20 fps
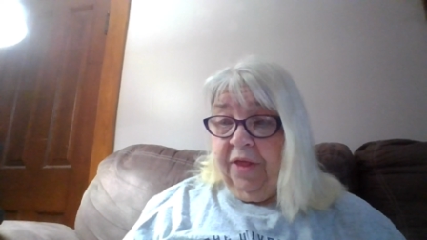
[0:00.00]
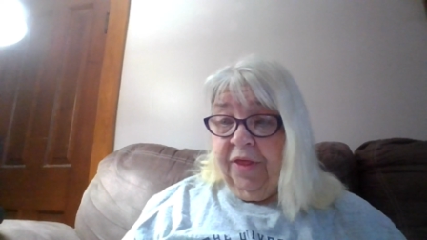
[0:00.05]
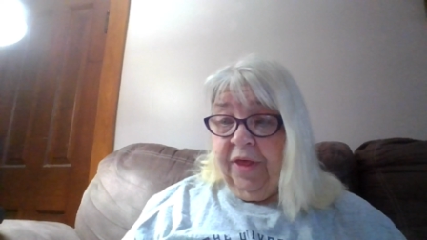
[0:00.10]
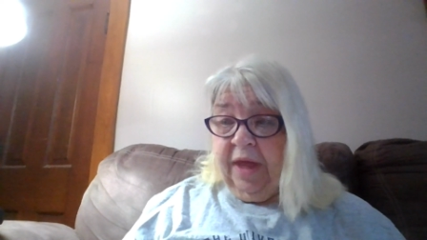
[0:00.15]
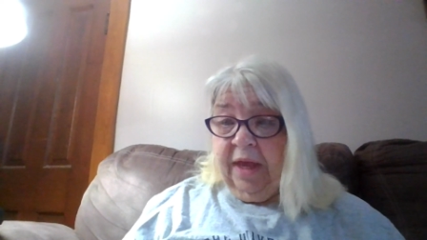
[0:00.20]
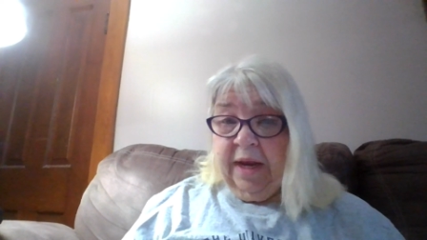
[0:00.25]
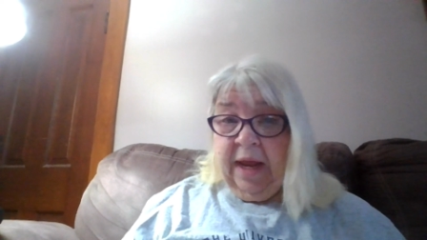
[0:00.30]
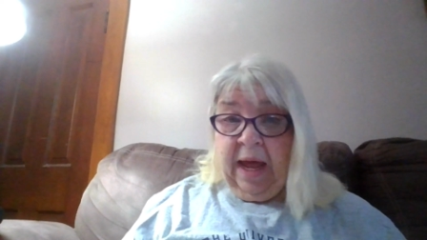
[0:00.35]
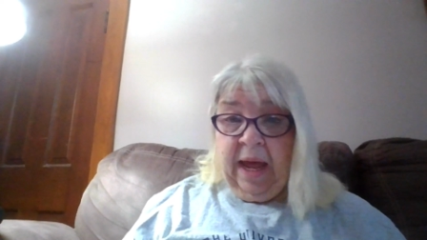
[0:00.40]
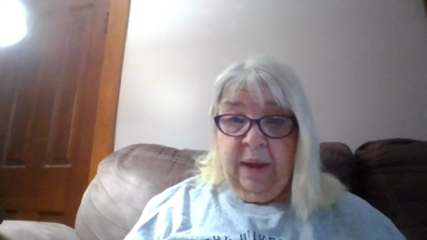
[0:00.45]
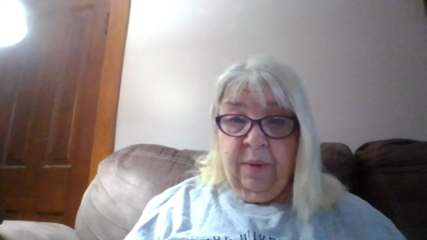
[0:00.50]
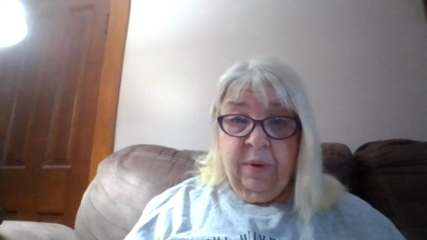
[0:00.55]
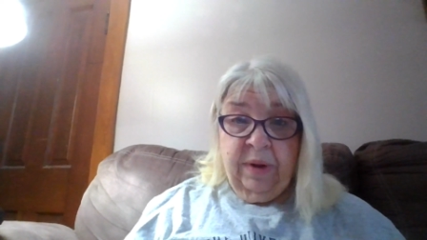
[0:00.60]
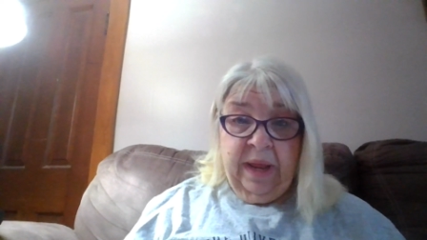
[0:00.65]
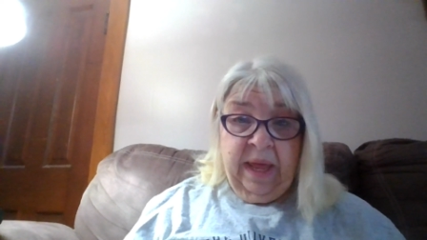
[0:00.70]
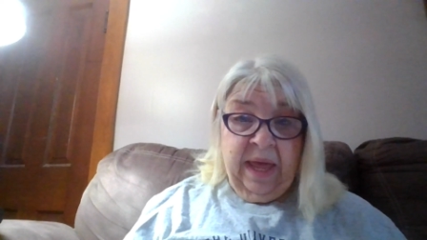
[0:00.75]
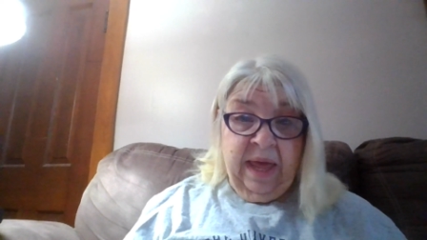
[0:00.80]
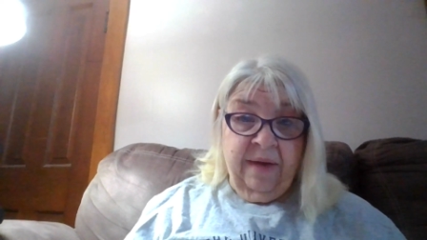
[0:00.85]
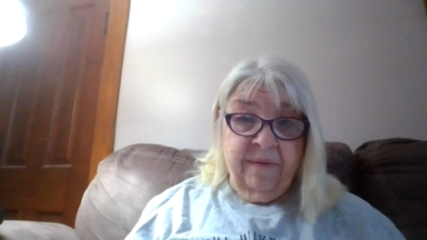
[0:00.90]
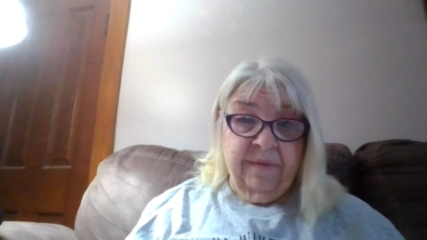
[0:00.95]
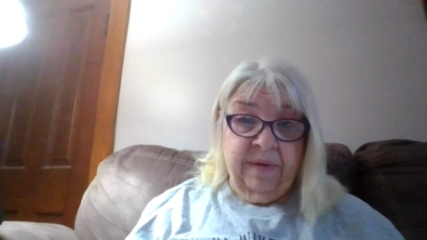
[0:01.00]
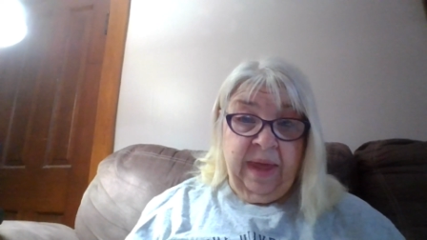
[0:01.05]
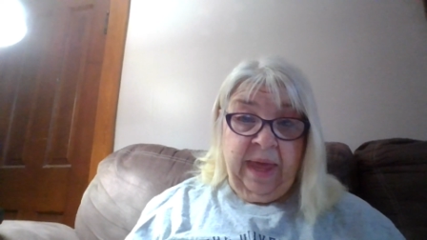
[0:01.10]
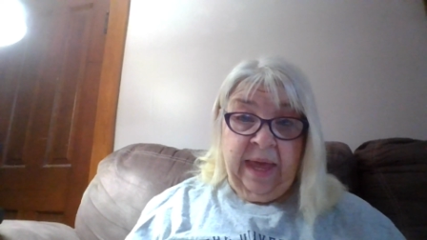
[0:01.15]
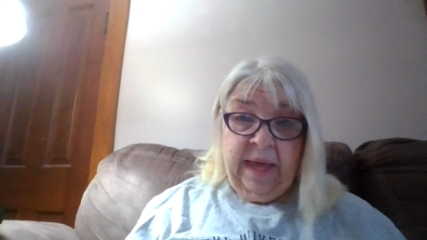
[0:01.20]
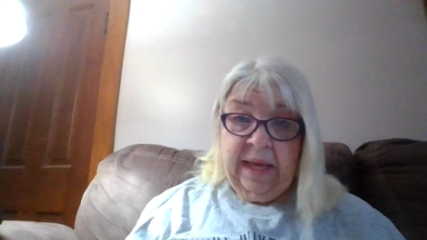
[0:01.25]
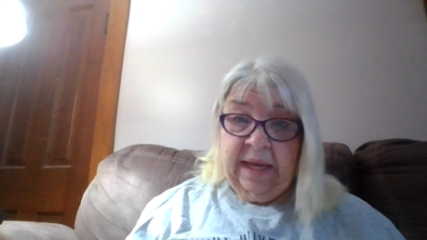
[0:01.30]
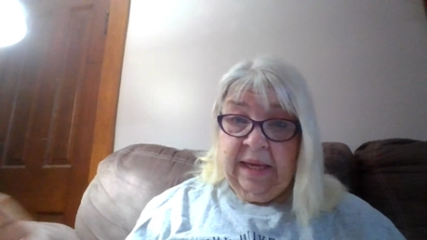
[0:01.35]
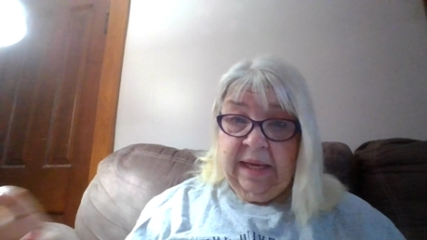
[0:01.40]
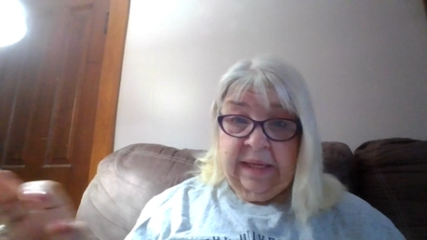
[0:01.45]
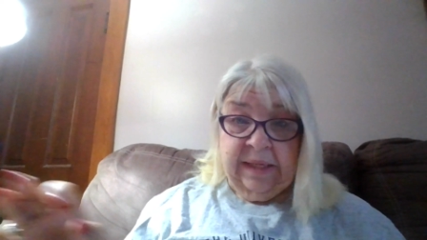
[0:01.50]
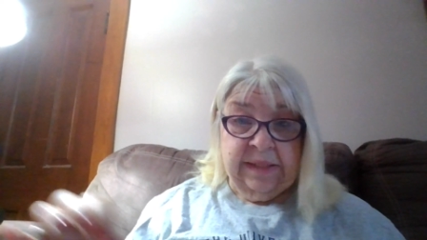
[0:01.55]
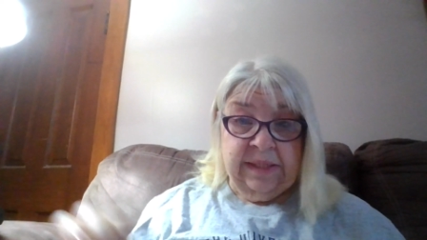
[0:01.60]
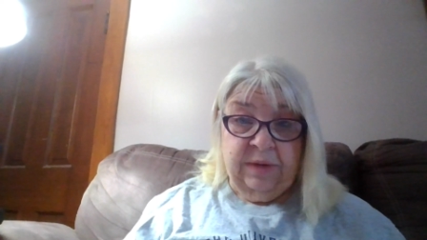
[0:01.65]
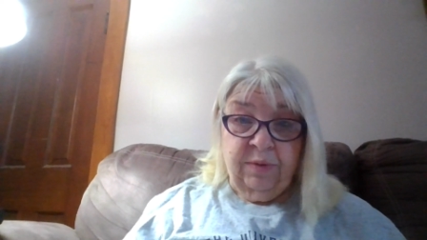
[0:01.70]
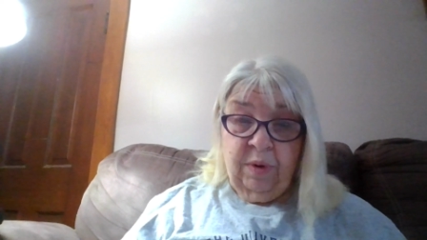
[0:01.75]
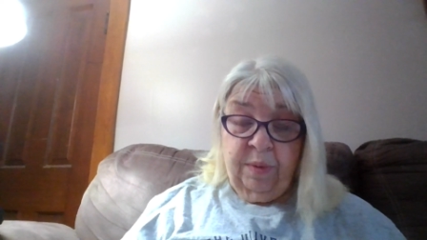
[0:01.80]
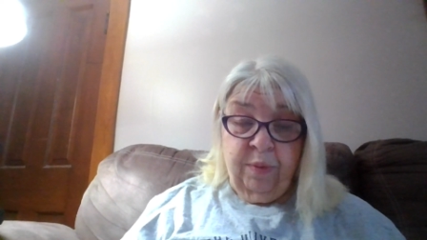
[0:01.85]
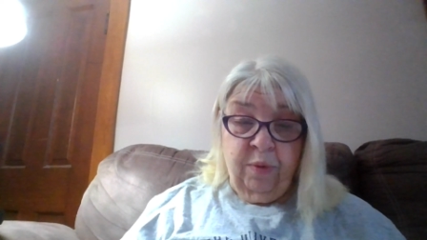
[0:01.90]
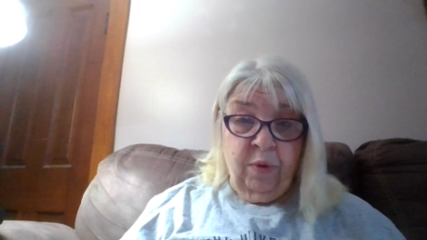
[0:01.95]
then I would have a
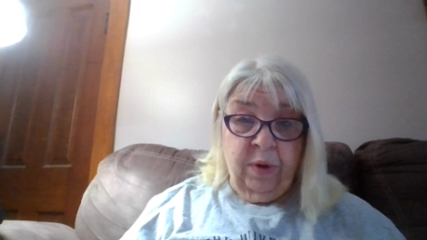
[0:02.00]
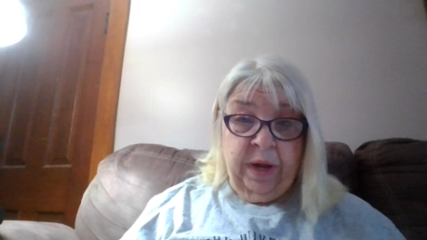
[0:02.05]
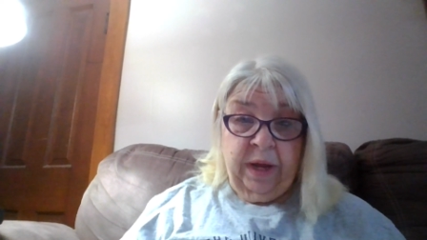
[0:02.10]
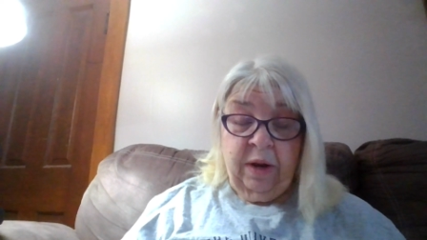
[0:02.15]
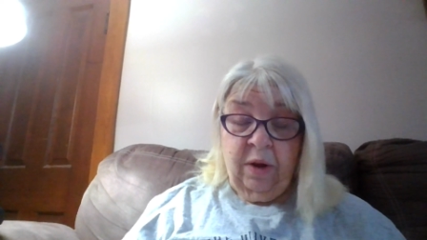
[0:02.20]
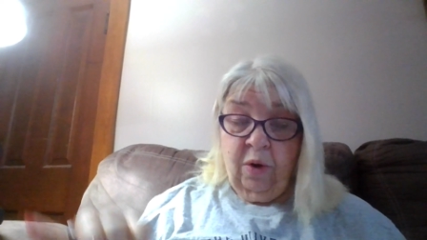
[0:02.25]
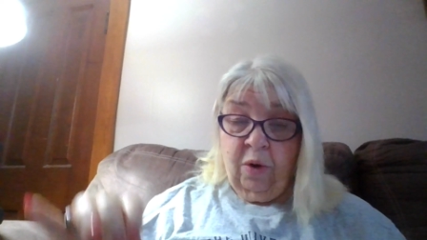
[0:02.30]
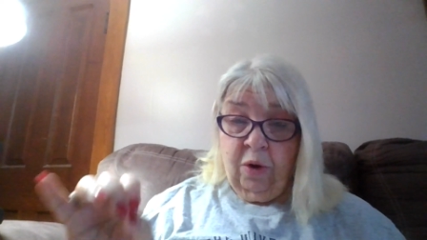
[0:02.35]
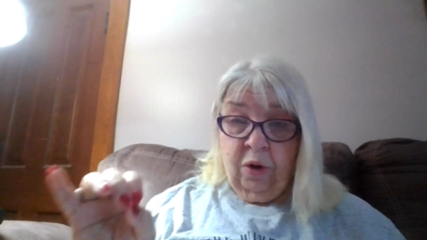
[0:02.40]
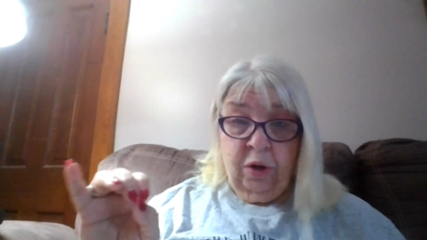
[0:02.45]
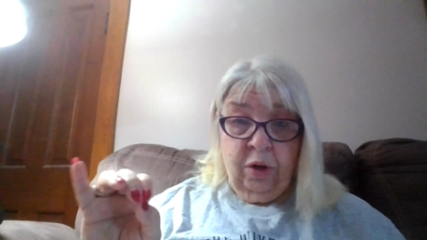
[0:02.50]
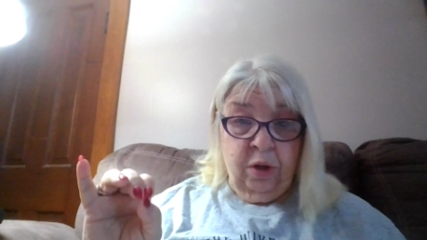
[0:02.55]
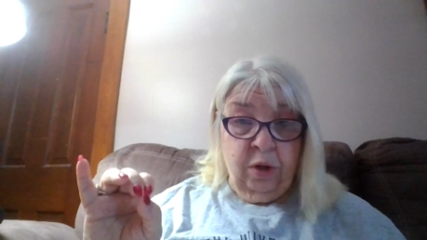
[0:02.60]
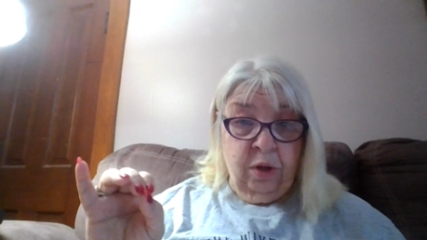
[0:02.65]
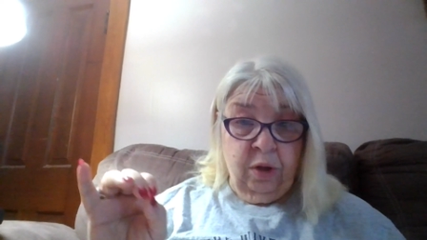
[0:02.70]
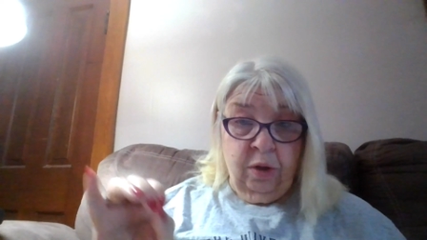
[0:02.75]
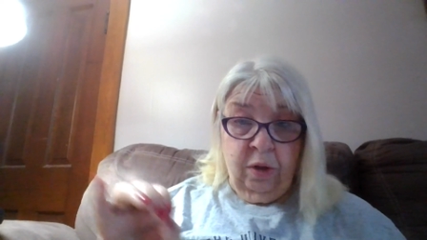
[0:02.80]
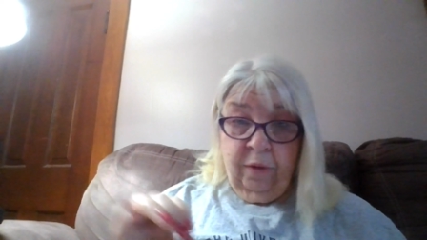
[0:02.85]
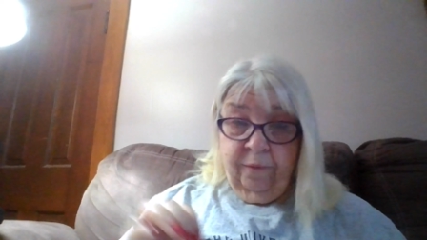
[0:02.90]
zero point or